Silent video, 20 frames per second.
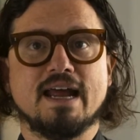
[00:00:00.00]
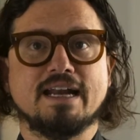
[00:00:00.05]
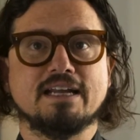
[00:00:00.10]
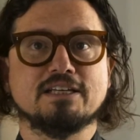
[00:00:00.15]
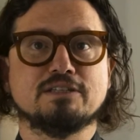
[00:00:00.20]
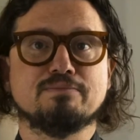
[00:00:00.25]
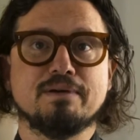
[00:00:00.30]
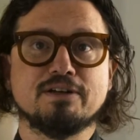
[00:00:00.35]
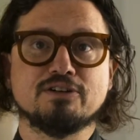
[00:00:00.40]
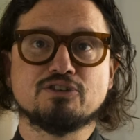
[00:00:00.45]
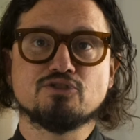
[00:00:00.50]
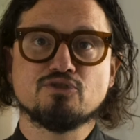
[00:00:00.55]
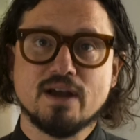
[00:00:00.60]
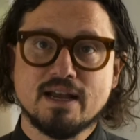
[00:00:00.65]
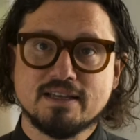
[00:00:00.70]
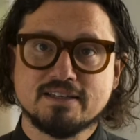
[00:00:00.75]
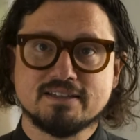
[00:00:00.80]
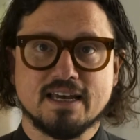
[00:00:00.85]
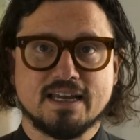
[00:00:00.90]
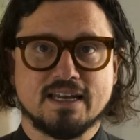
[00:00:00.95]
and it's been
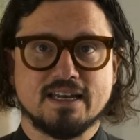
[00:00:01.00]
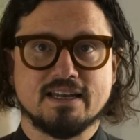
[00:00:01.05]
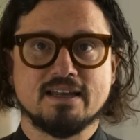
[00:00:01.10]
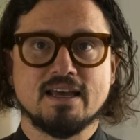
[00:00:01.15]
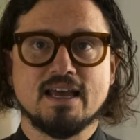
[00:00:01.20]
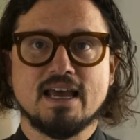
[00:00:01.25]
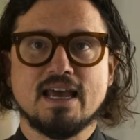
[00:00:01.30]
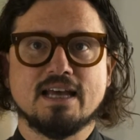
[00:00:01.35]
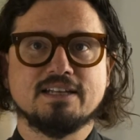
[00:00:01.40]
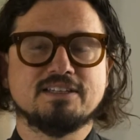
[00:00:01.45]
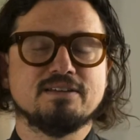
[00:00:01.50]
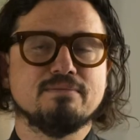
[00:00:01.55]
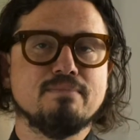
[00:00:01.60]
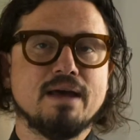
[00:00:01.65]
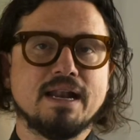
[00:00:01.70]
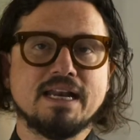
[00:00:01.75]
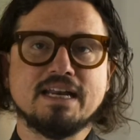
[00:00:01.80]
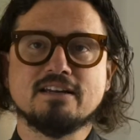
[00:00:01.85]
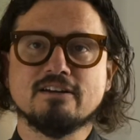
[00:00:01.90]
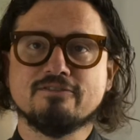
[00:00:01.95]
translated into
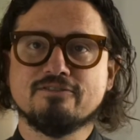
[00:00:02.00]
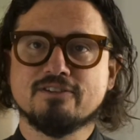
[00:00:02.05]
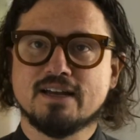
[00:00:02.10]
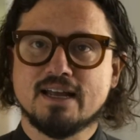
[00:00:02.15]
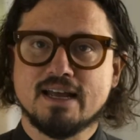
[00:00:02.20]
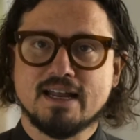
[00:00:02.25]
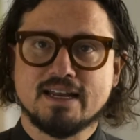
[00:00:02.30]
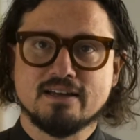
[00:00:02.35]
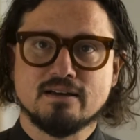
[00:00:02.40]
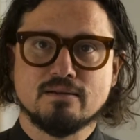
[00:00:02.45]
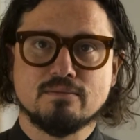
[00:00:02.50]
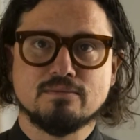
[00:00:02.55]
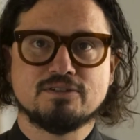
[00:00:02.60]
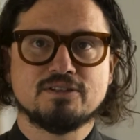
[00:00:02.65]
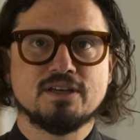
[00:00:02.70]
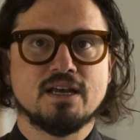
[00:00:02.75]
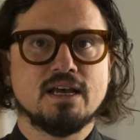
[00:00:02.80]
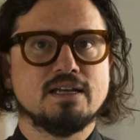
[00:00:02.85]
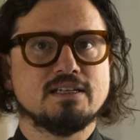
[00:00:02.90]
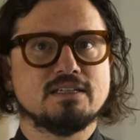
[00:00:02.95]
many different idioms,